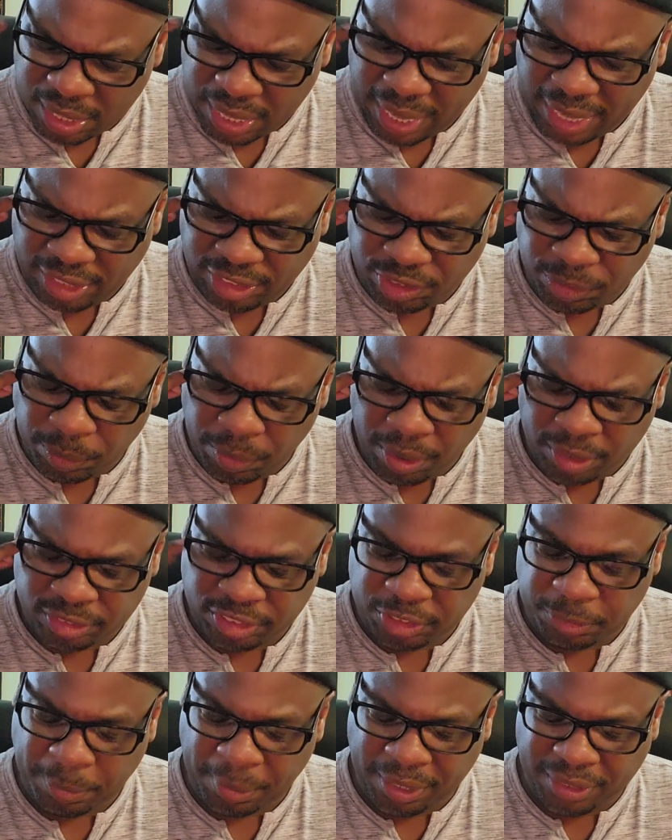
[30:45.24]
Ace of
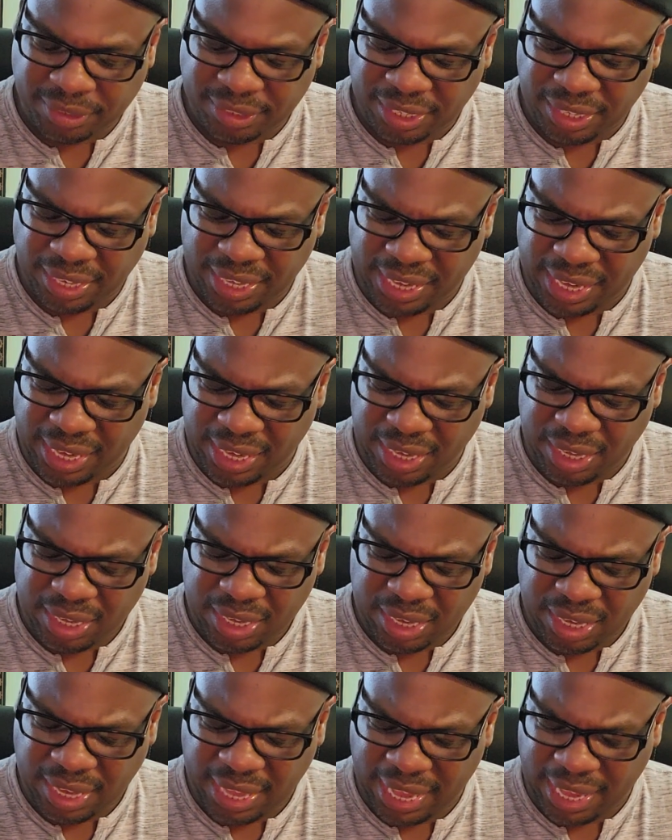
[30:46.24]
Wands is about delay,
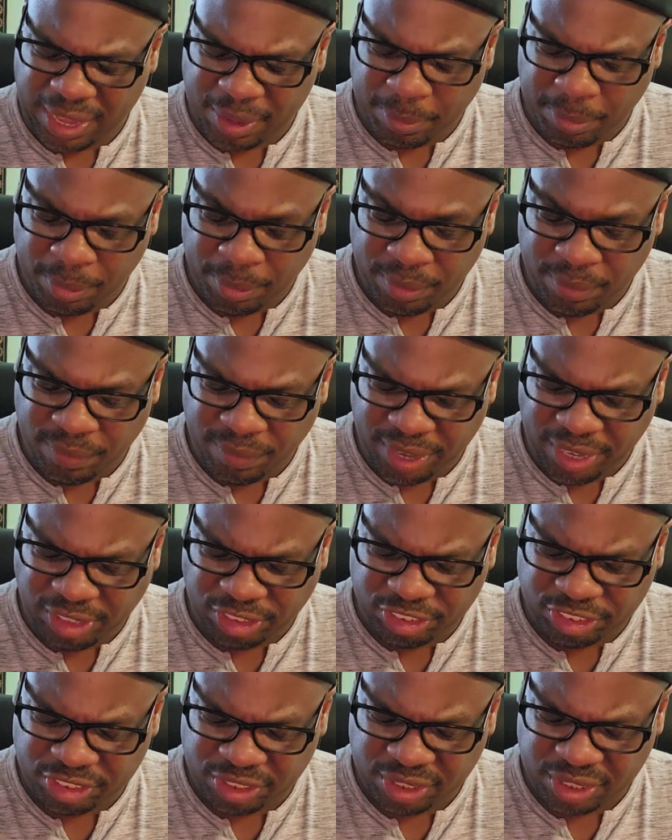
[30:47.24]
lack of
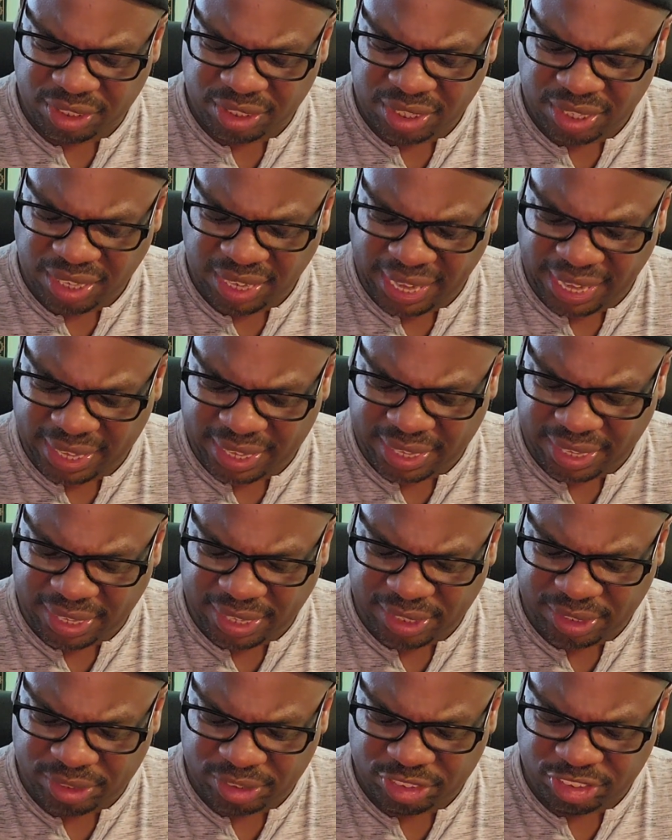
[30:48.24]
motivation, lack of
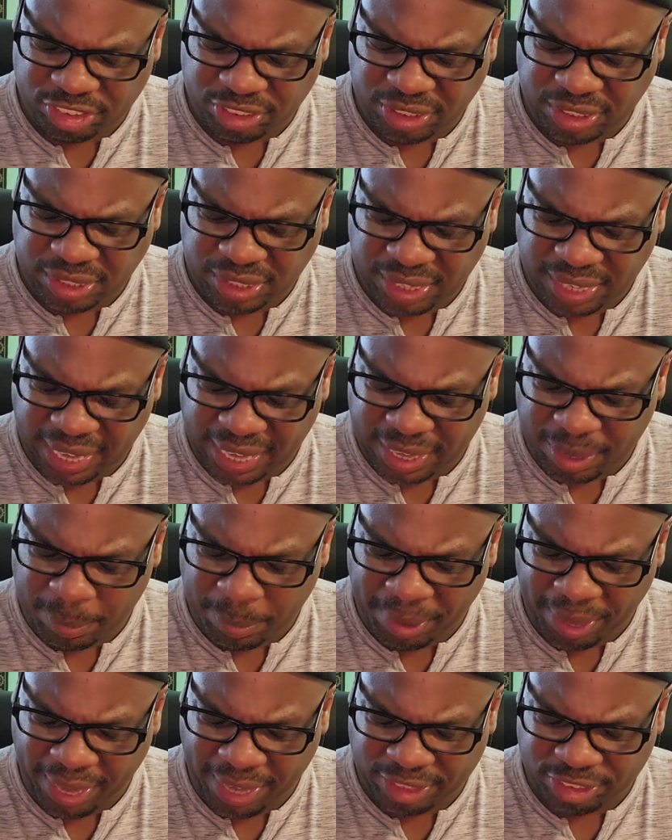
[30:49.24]
energy, lack of
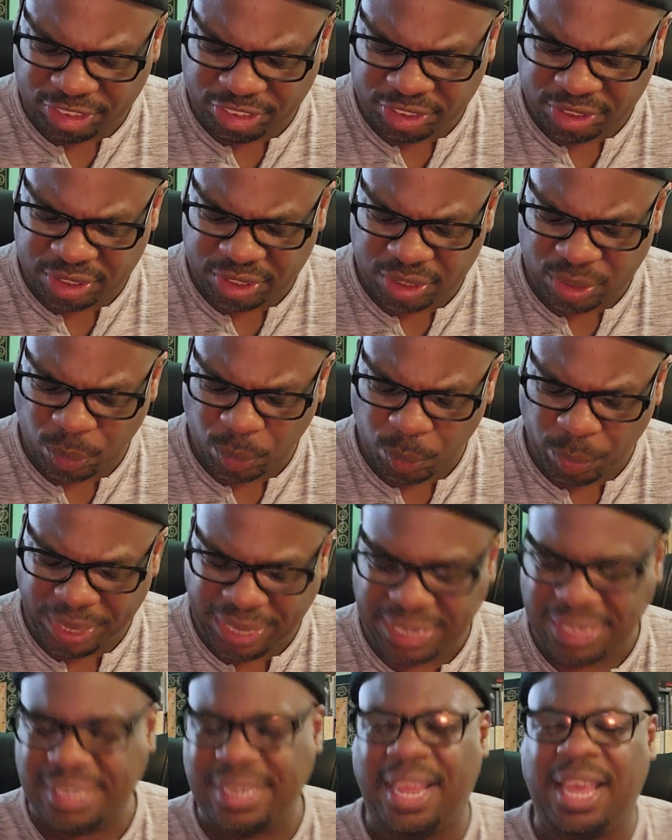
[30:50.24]
passion,
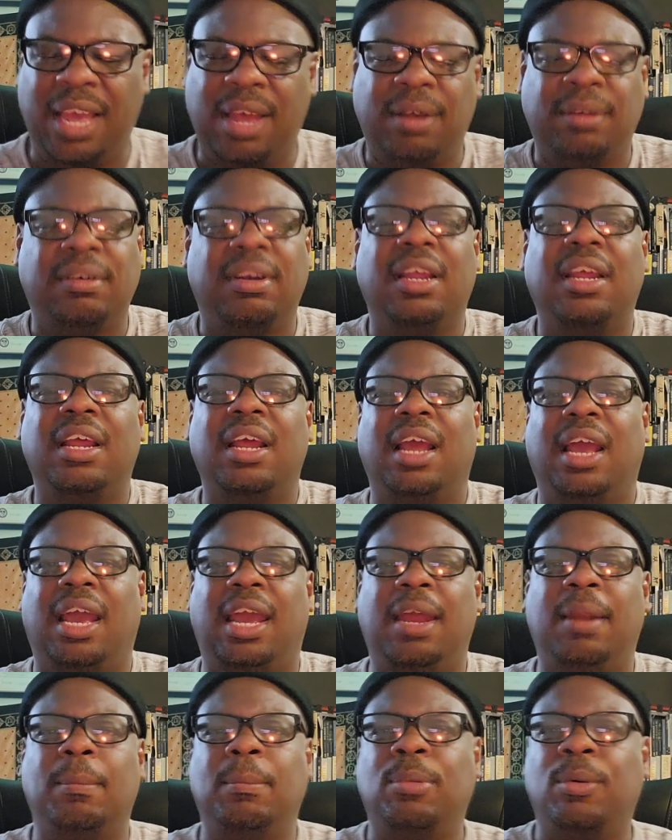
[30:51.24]
weighed down,
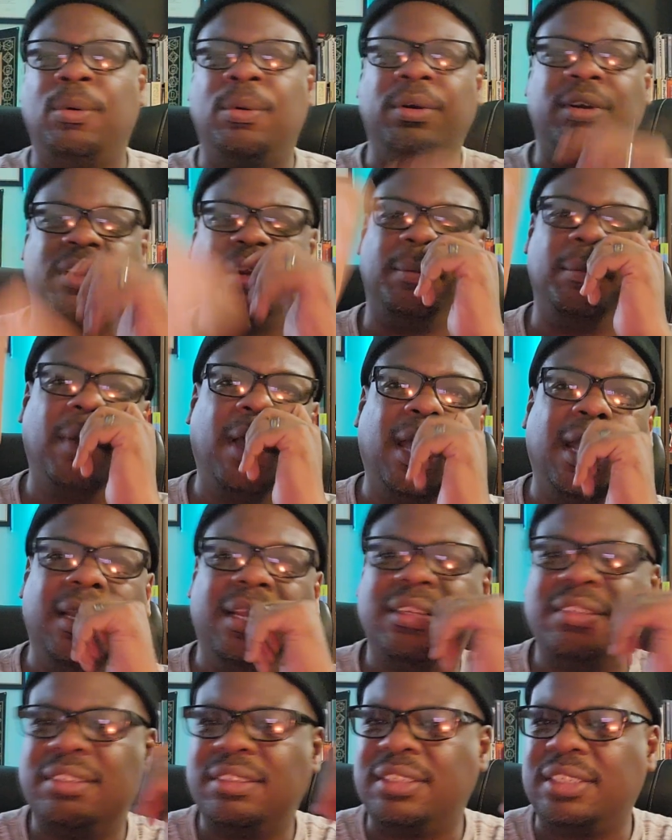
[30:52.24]
and boredom.
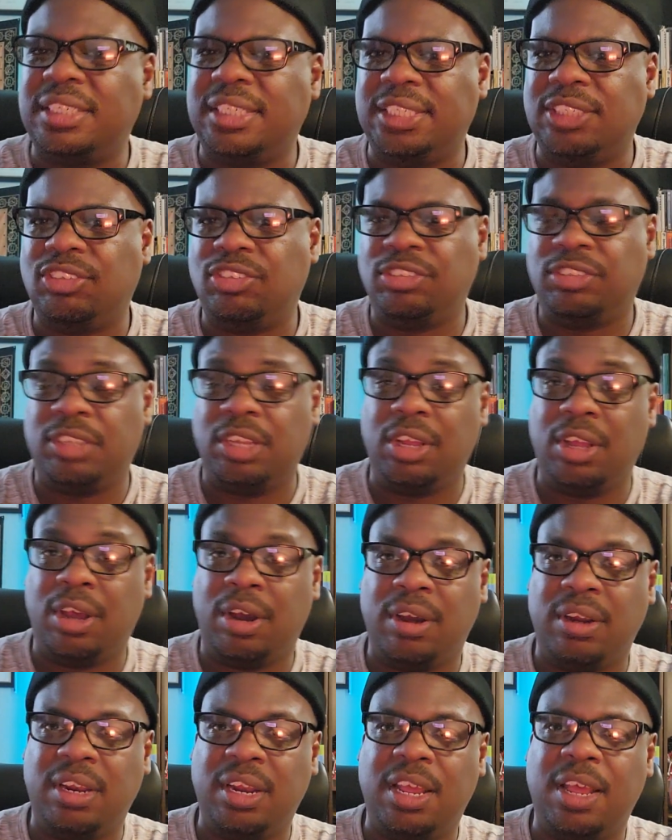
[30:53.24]
This is an interesting
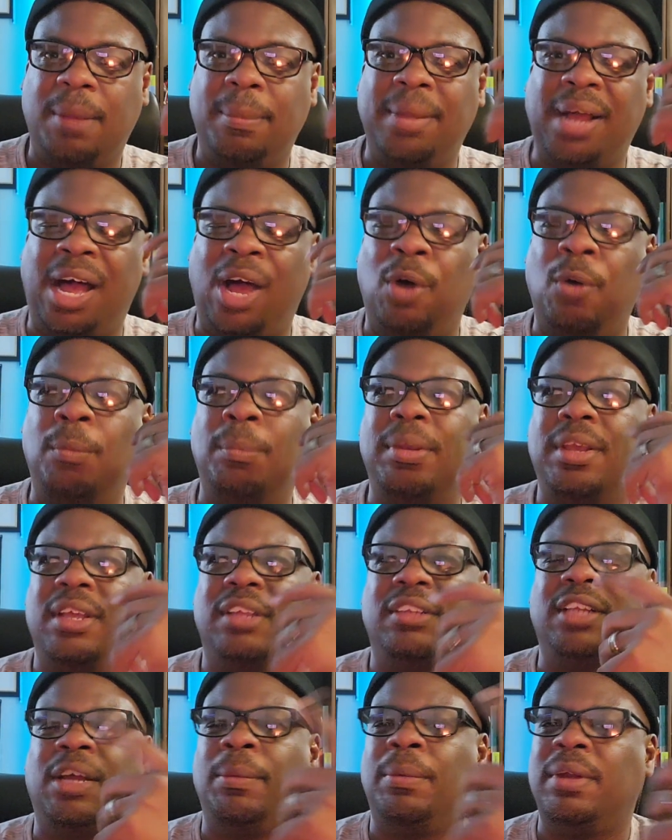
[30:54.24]
card to come out
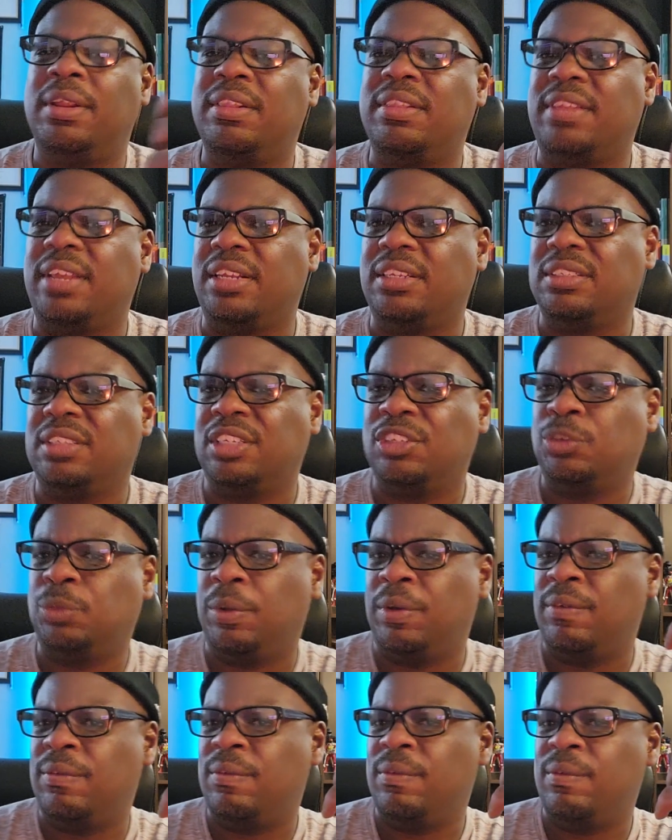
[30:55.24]
because I wouldn't think this
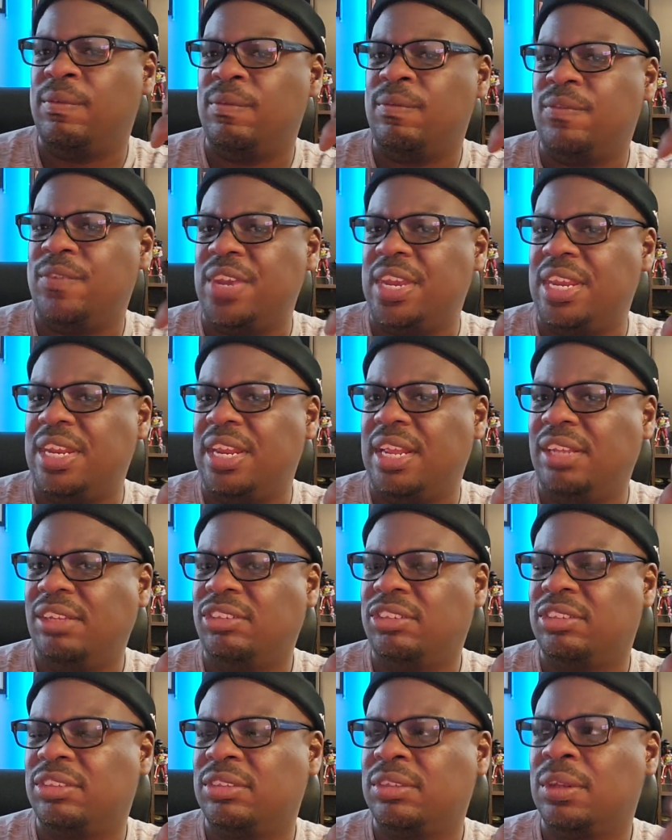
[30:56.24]
with
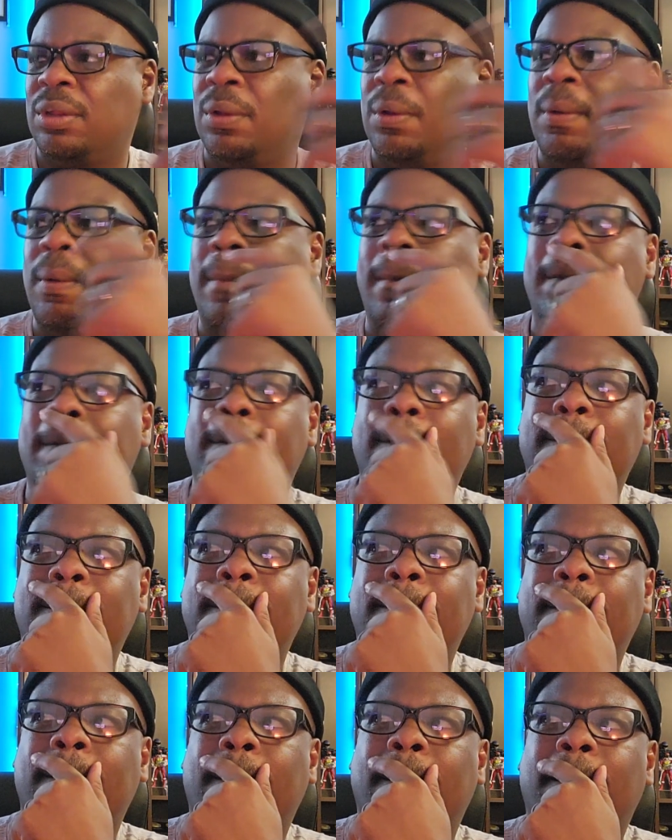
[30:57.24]
Venus,
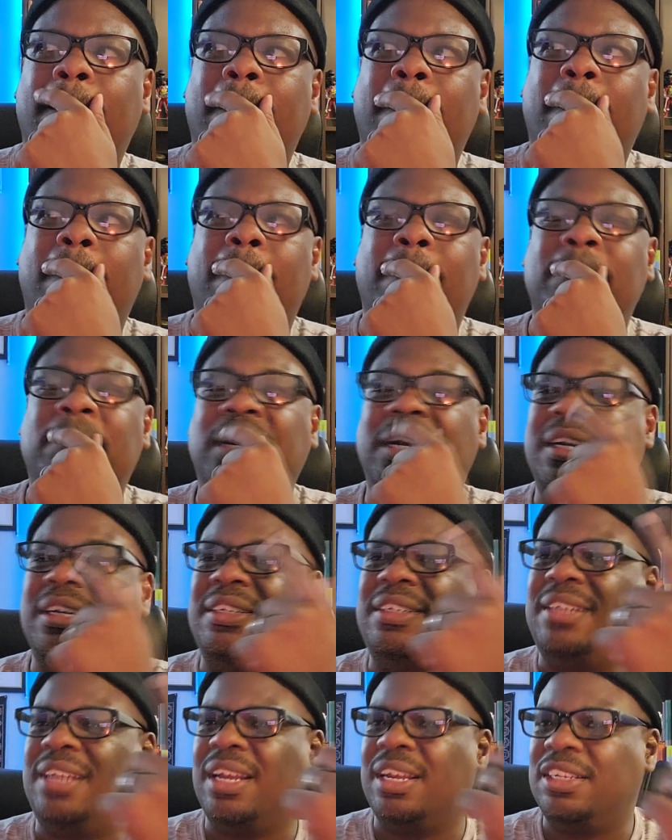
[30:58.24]
but
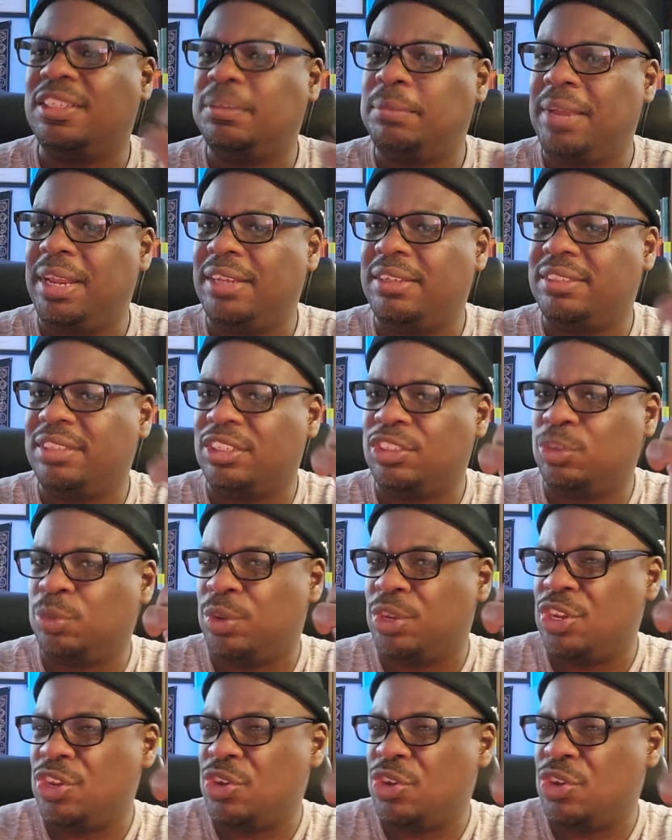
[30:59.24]
it does make sense with